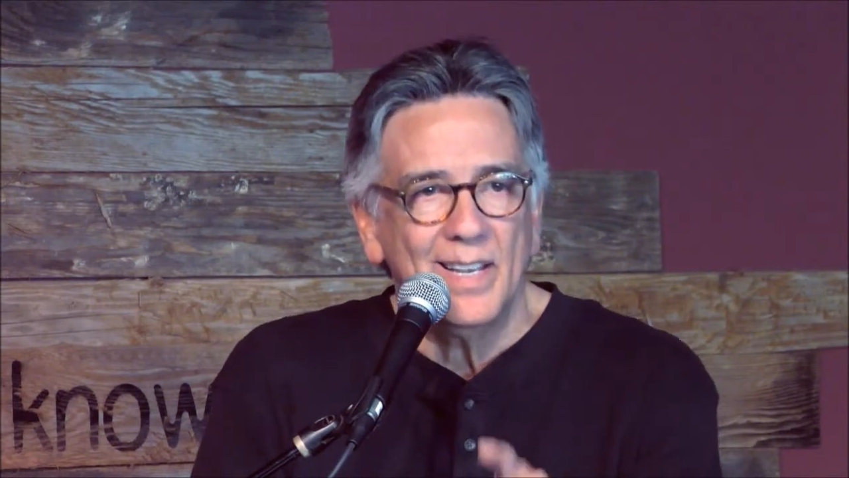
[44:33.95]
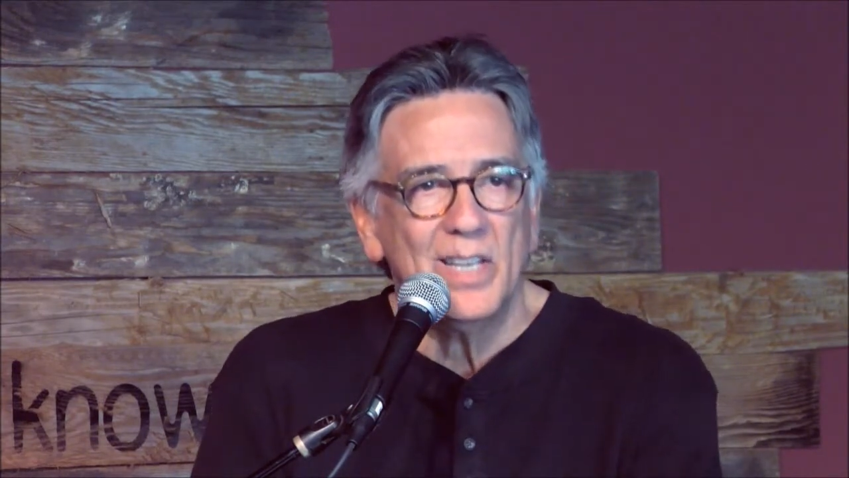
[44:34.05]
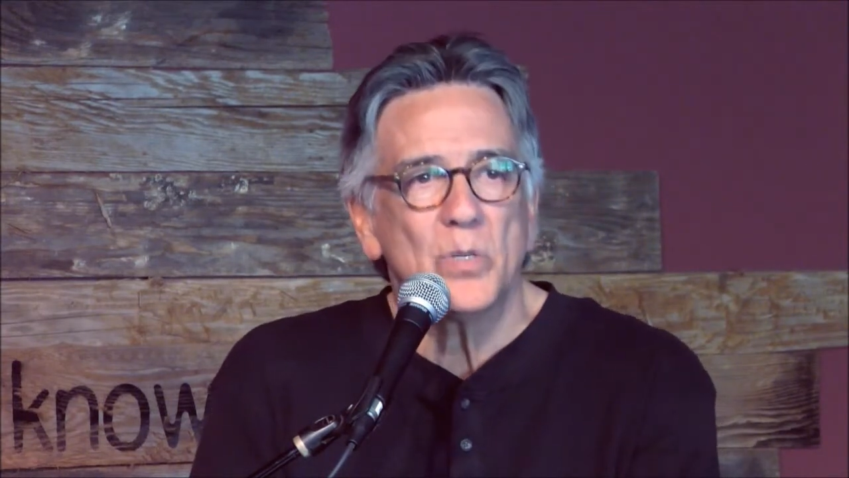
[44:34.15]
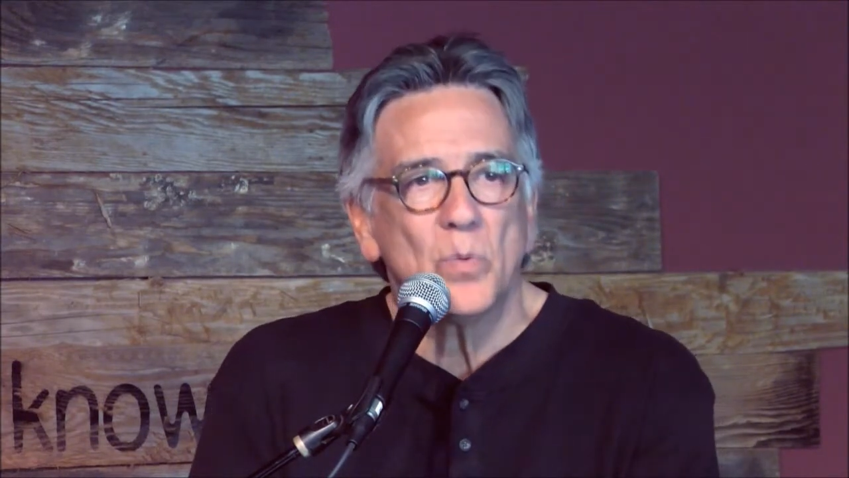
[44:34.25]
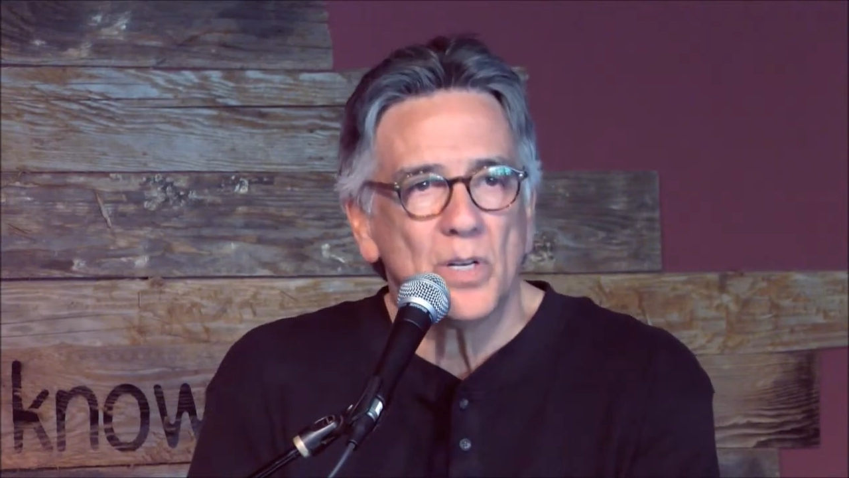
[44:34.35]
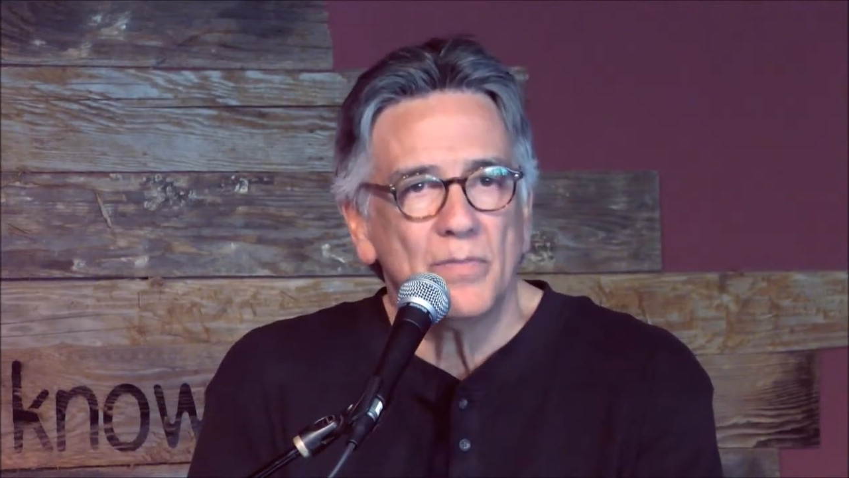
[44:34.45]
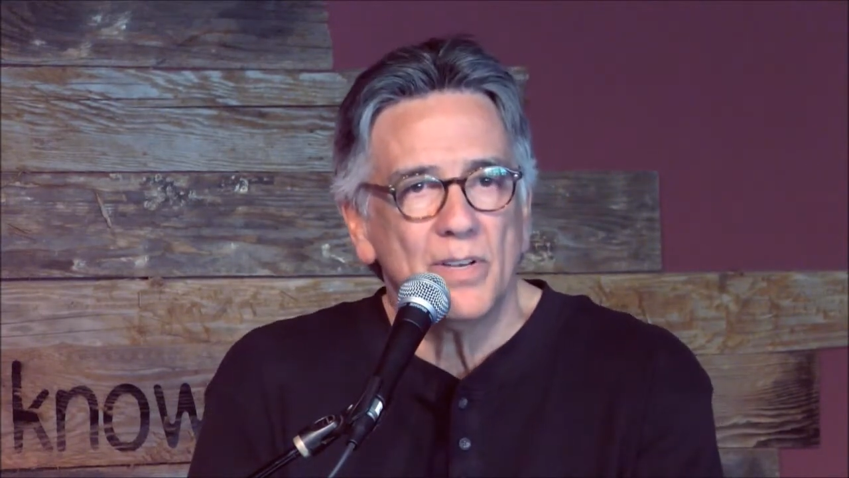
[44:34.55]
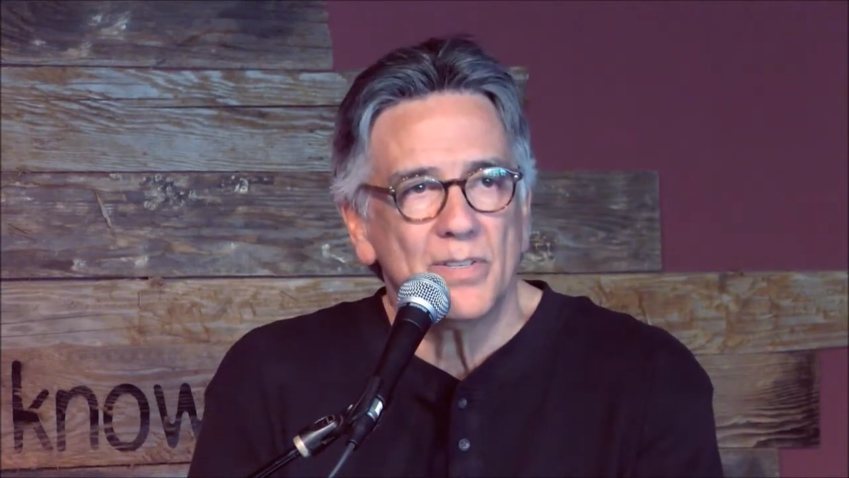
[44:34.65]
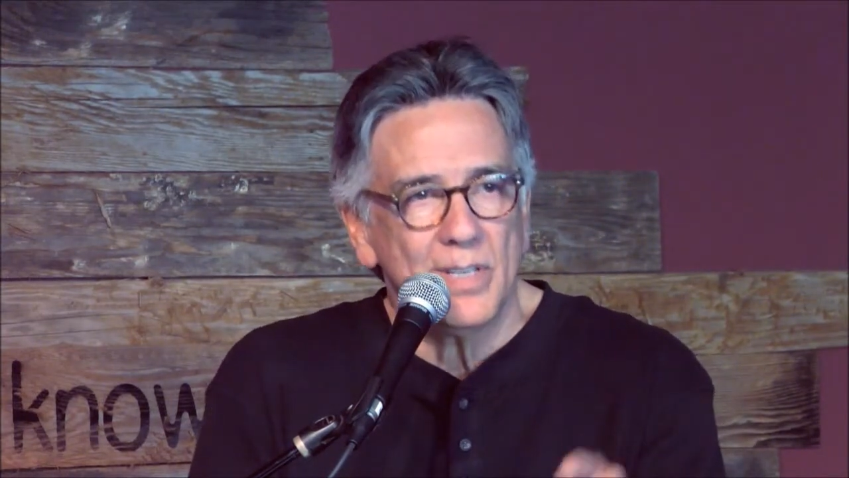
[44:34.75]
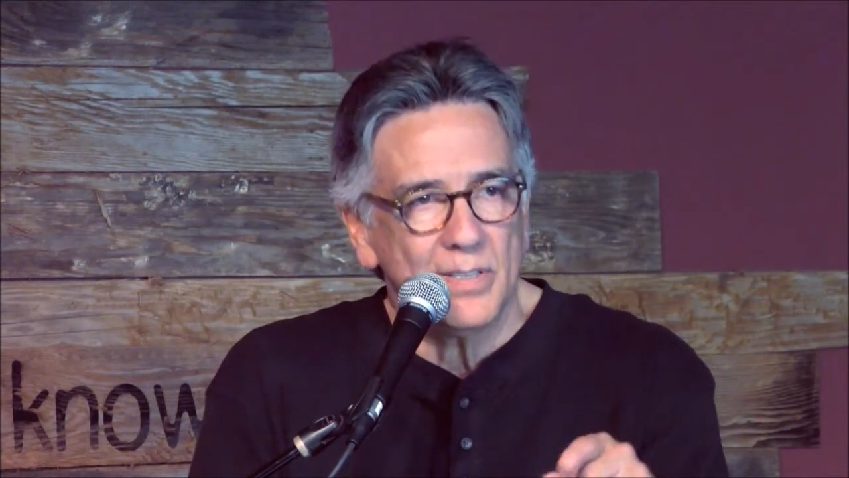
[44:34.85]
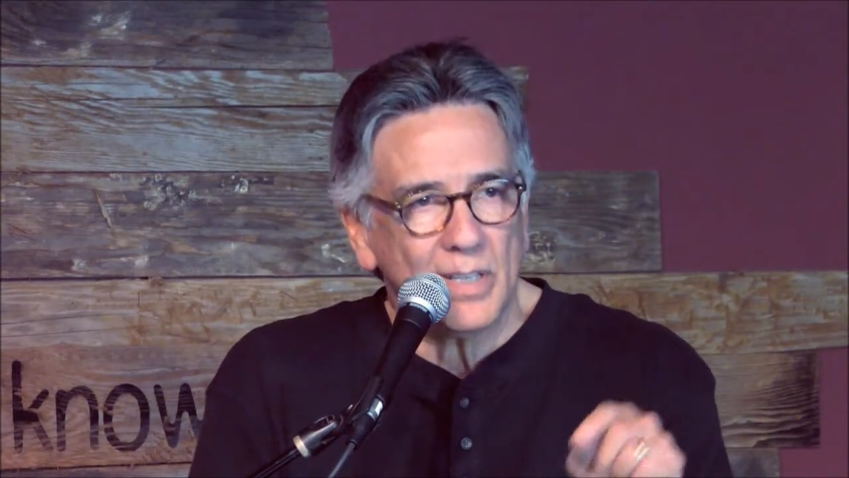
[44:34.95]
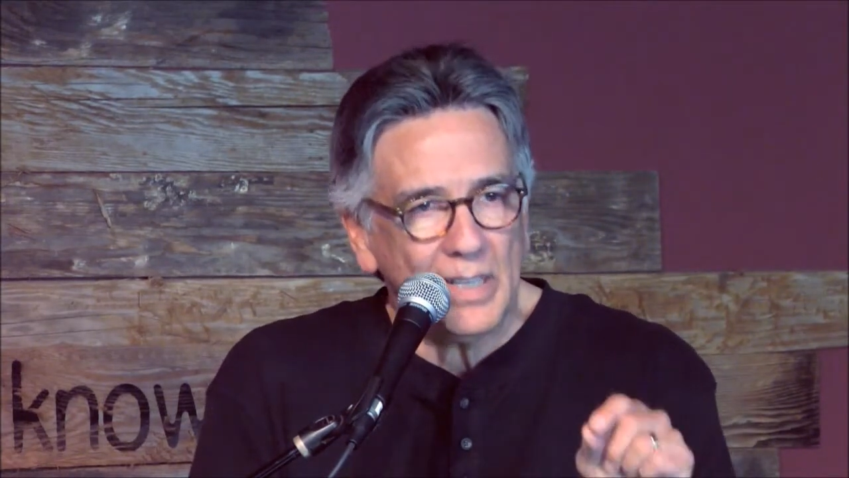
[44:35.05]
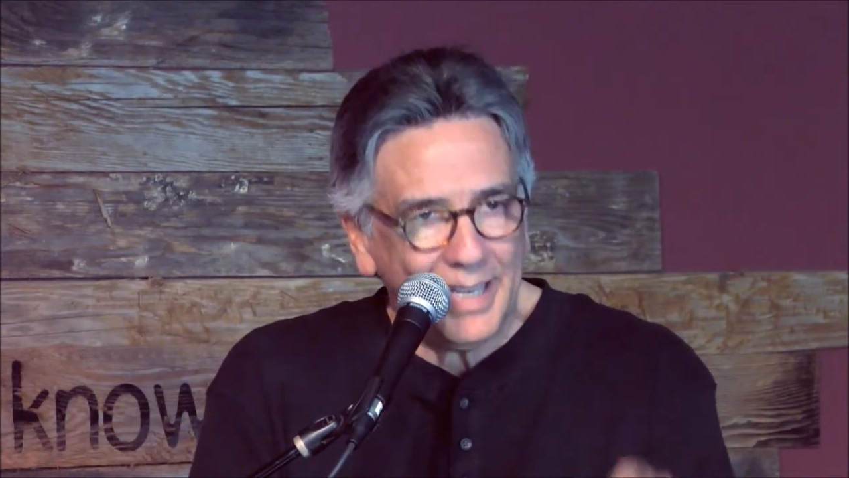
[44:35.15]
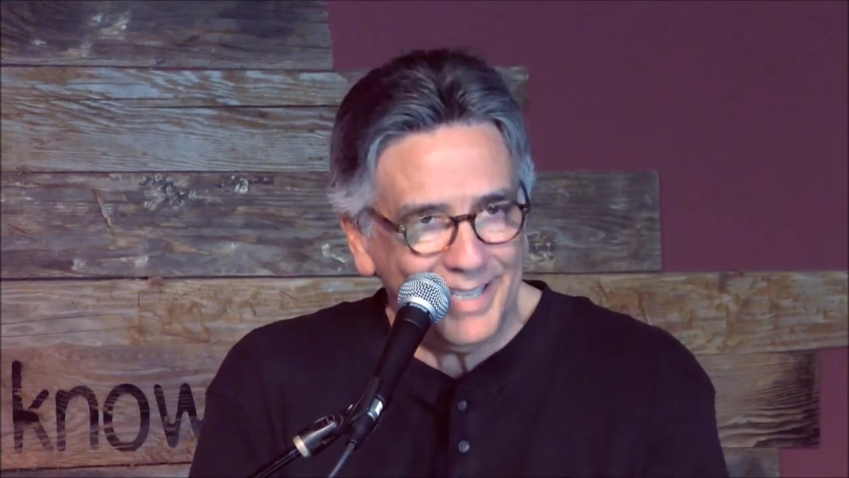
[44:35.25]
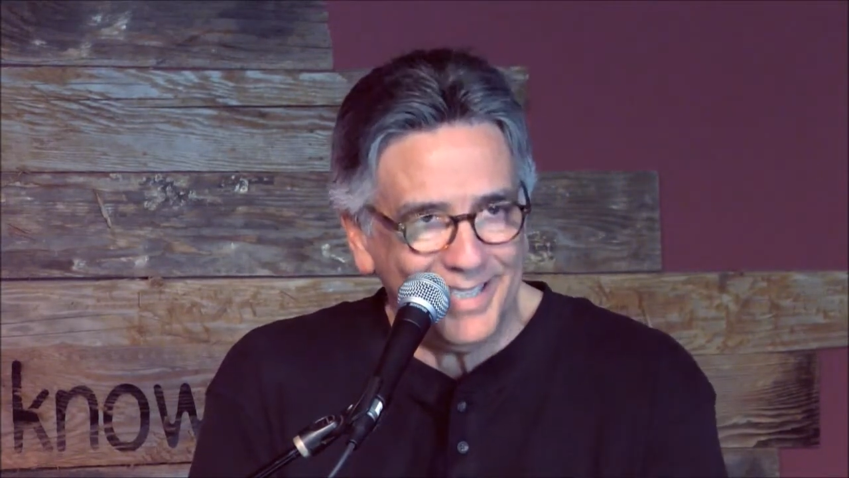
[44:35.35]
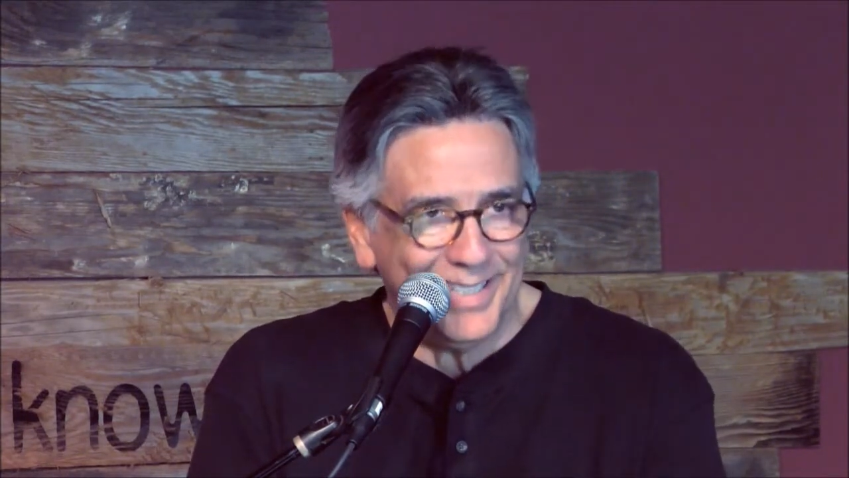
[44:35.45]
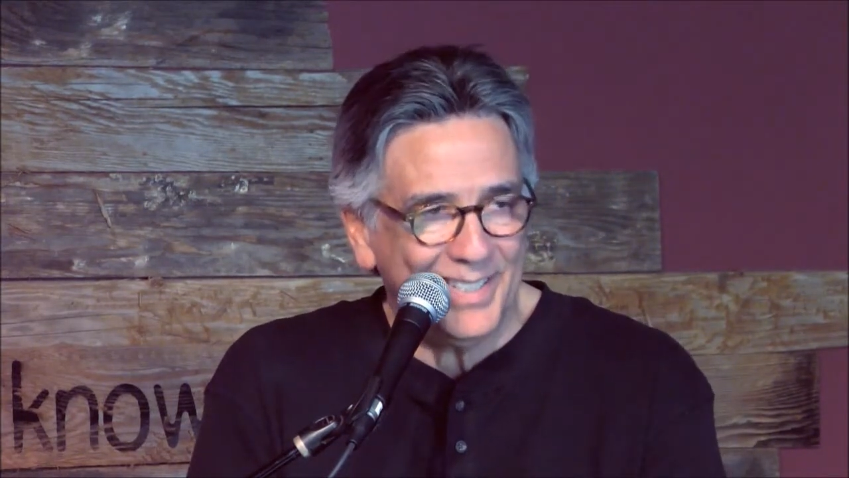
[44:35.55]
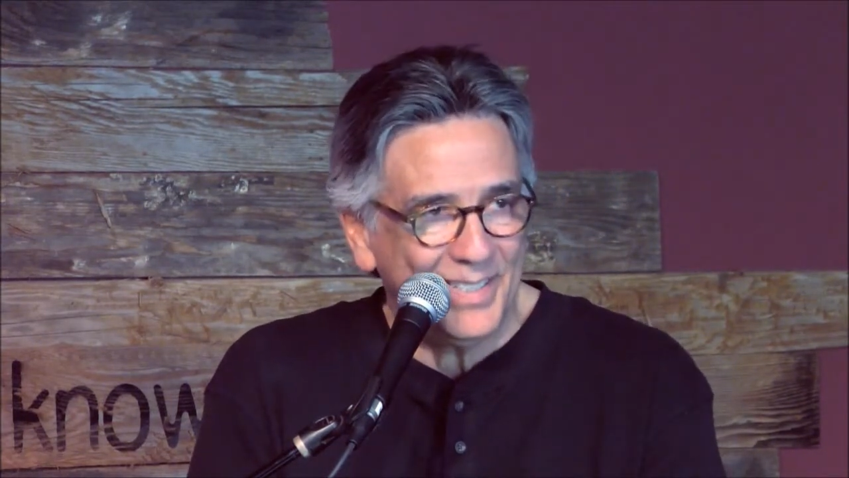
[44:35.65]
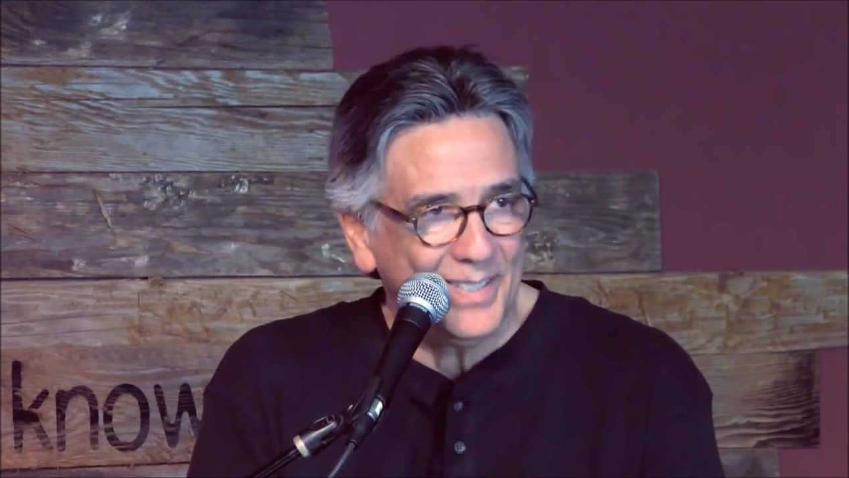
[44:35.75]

each one of us is a light.